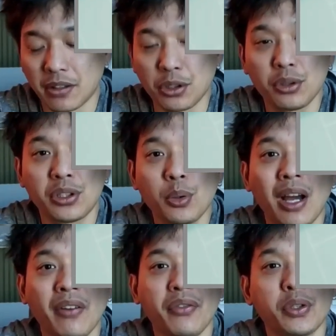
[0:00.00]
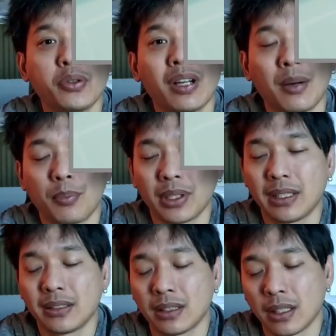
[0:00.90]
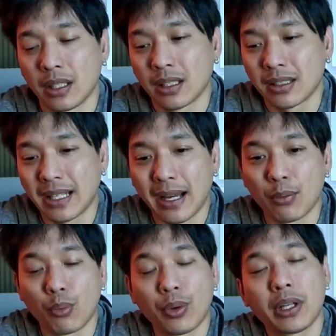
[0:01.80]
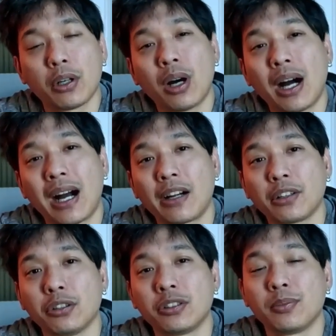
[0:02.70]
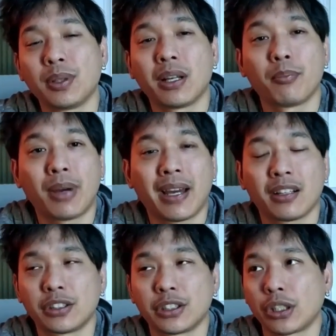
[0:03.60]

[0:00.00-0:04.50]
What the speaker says: do have a few companies that will hire you to be a manager